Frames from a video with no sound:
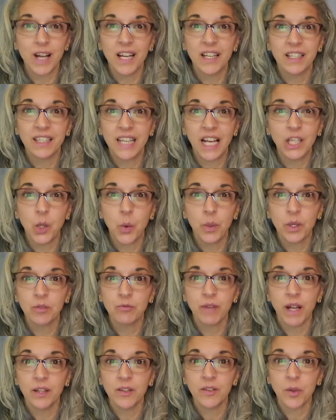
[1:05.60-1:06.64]
yellow and
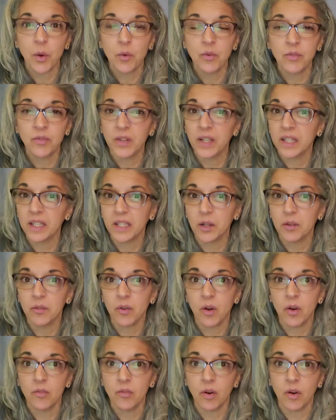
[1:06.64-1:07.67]
red zone feeling
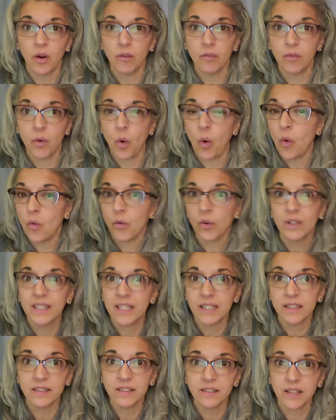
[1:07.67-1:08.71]
of overly
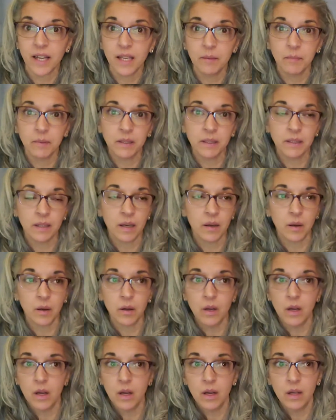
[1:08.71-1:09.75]
excitement,
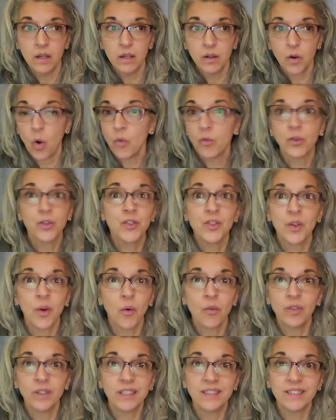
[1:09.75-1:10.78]

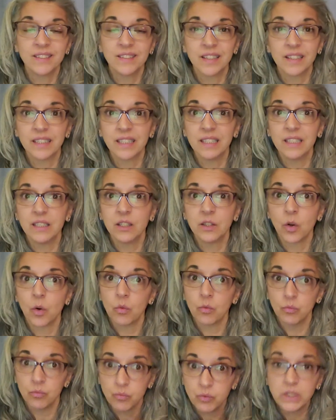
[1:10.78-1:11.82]
overly silly,
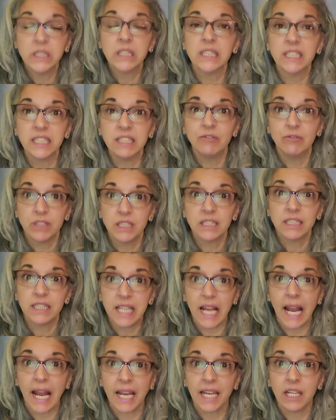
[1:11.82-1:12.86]
really, really
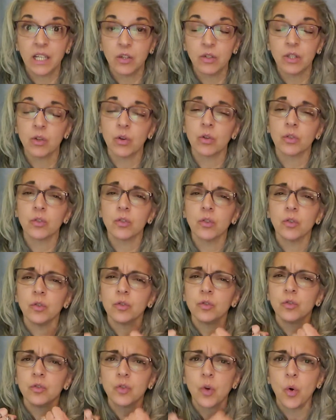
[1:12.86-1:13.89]
angry or
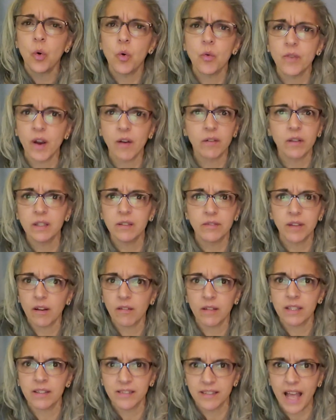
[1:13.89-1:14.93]
so very,
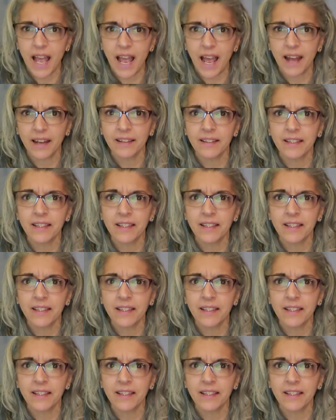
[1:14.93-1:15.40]
very sad,